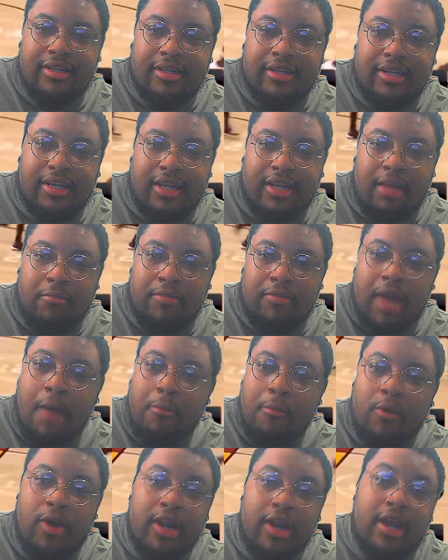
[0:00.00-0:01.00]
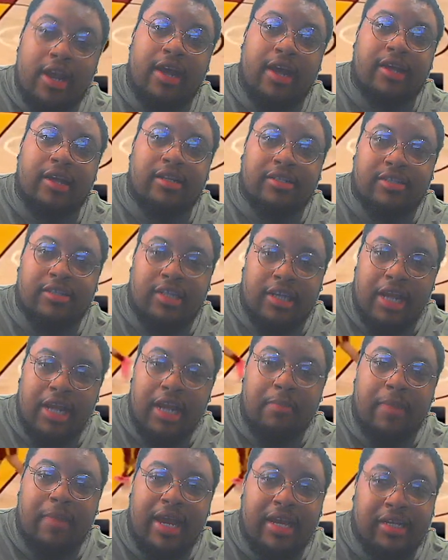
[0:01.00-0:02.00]
That, that, boy, nice.
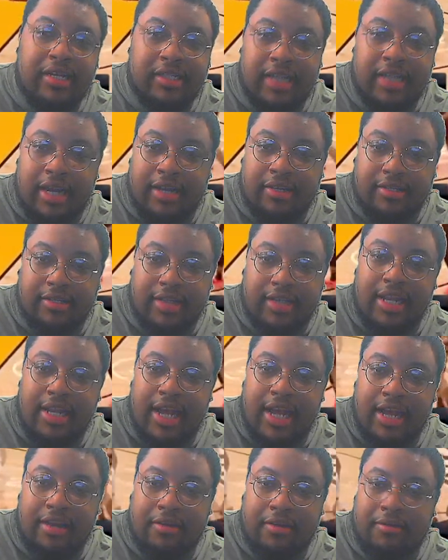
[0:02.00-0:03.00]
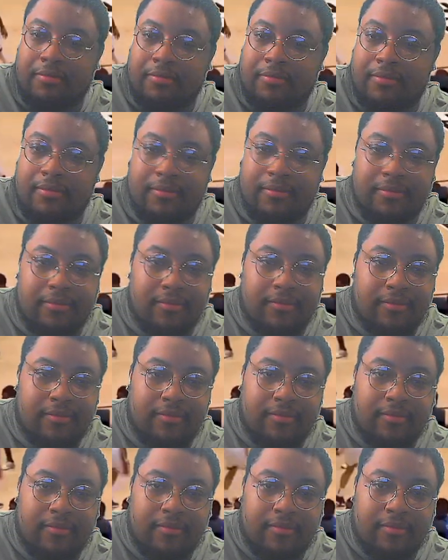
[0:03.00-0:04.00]
Saddiq Bey is nice. Blast. I like him.
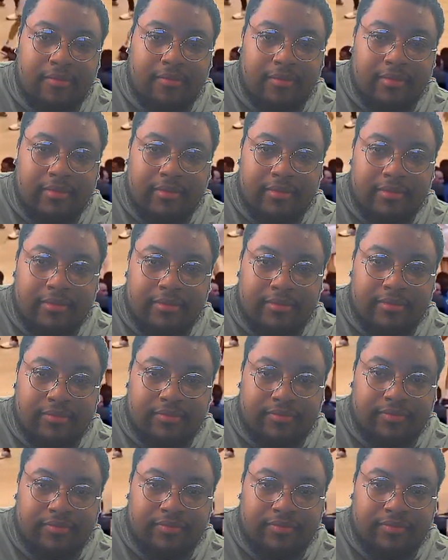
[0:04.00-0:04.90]
All right, Jared. Thanks